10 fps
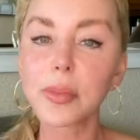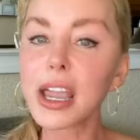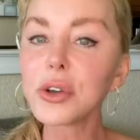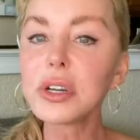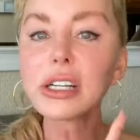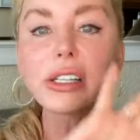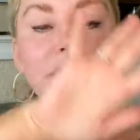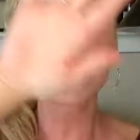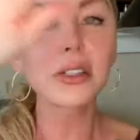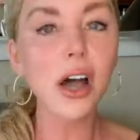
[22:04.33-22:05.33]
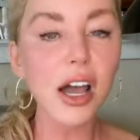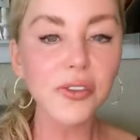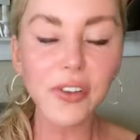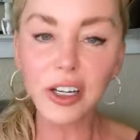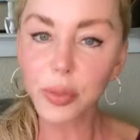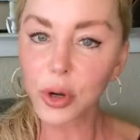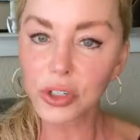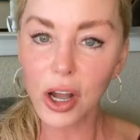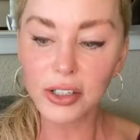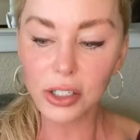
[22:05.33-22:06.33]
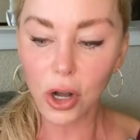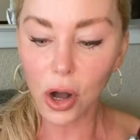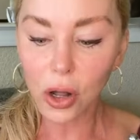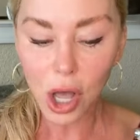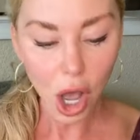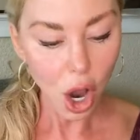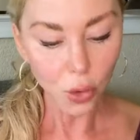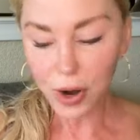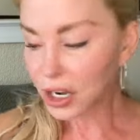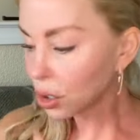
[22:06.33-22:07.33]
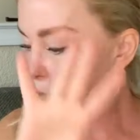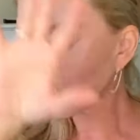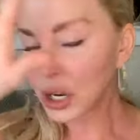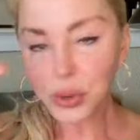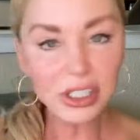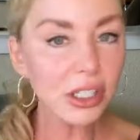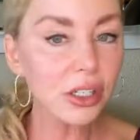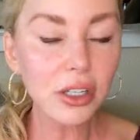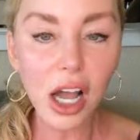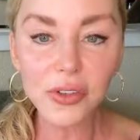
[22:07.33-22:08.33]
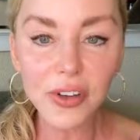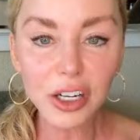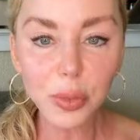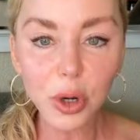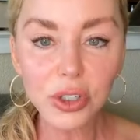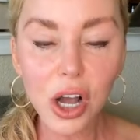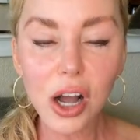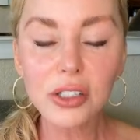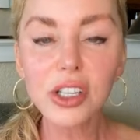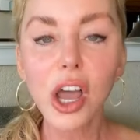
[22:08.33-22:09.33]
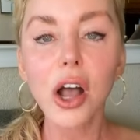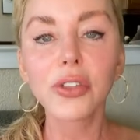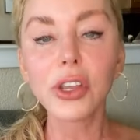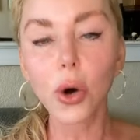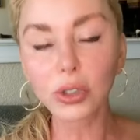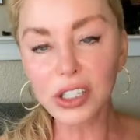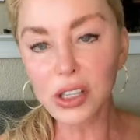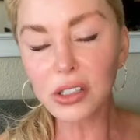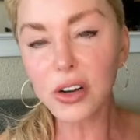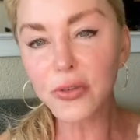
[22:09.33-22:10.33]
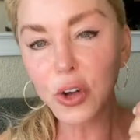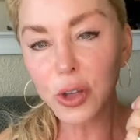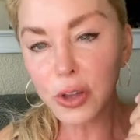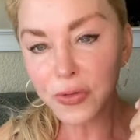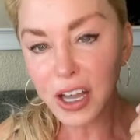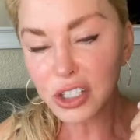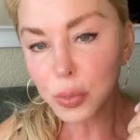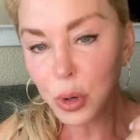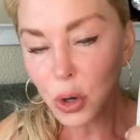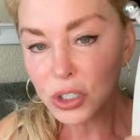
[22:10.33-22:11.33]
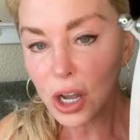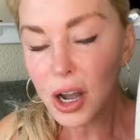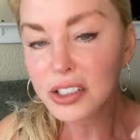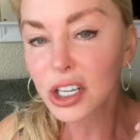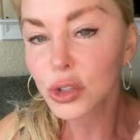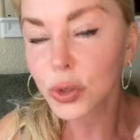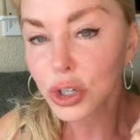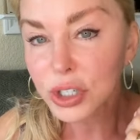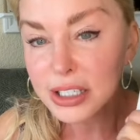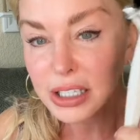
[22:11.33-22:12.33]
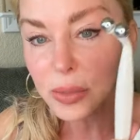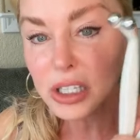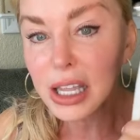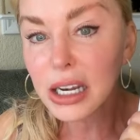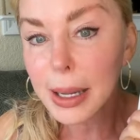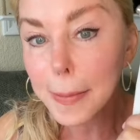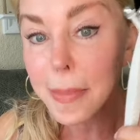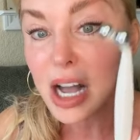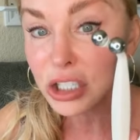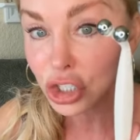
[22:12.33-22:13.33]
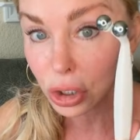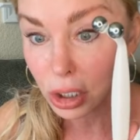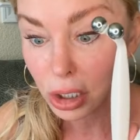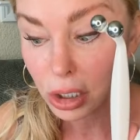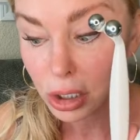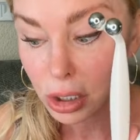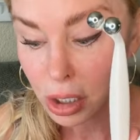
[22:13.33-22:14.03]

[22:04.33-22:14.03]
Microneedling does not affect Botox at all. Radio frequency does not affect Botox. The only thing that affects Botox is when you're stimulating muscle.